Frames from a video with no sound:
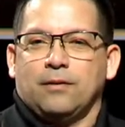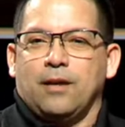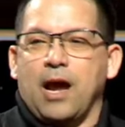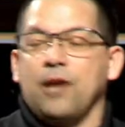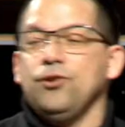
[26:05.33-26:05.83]

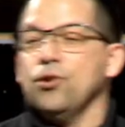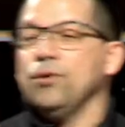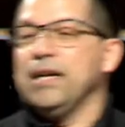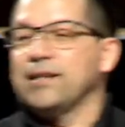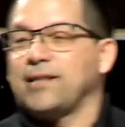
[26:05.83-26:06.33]
And you
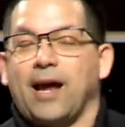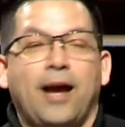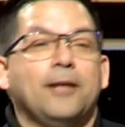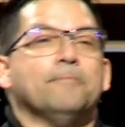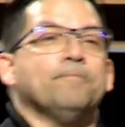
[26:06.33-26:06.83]
need to
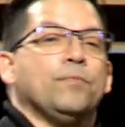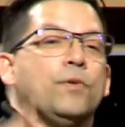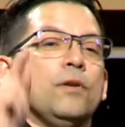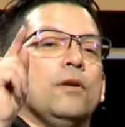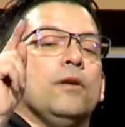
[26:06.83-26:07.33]
say,
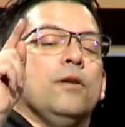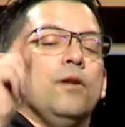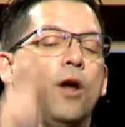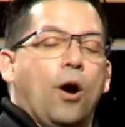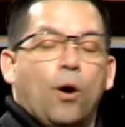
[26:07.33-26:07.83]

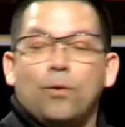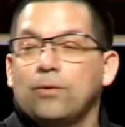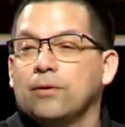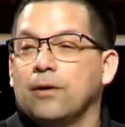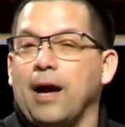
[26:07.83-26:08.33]
No,
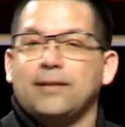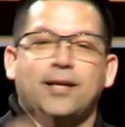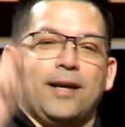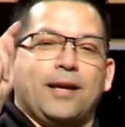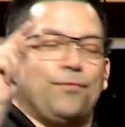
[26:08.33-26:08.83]
I
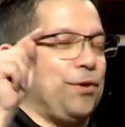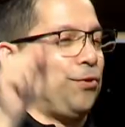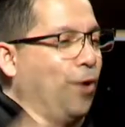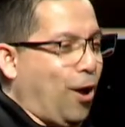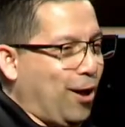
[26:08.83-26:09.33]
take every
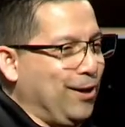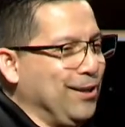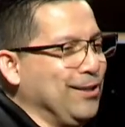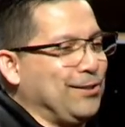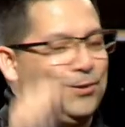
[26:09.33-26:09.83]
thought
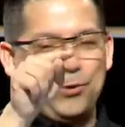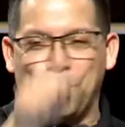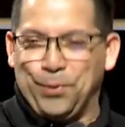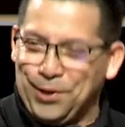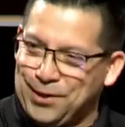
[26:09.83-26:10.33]
to the
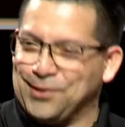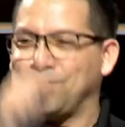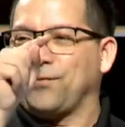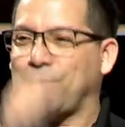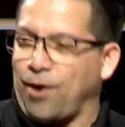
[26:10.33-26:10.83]
obedience
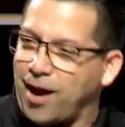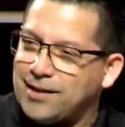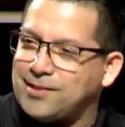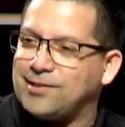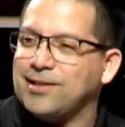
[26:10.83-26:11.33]
of
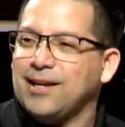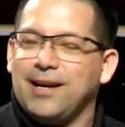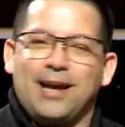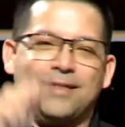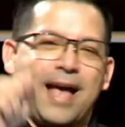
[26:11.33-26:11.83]
Christ.
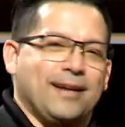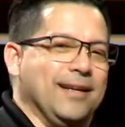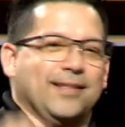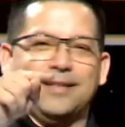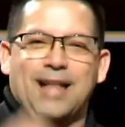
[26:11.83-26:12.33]
And that
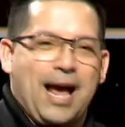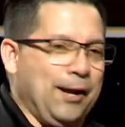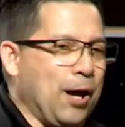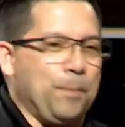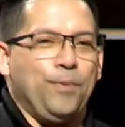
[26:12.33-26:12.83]
doesn't line
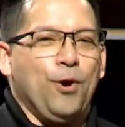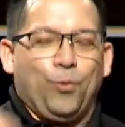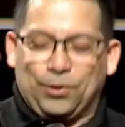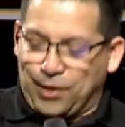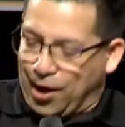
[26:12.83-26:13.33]
up
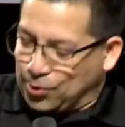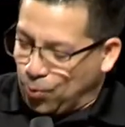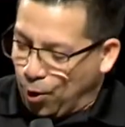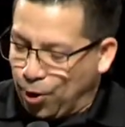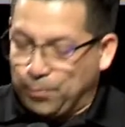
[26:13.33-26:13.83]
with God's
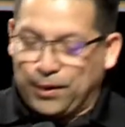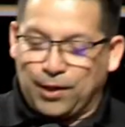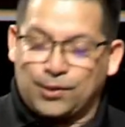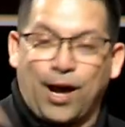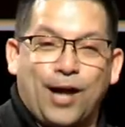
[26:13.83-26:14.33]
word
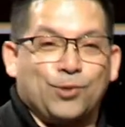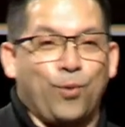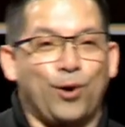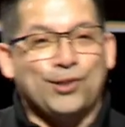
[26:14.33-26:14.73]
because God's word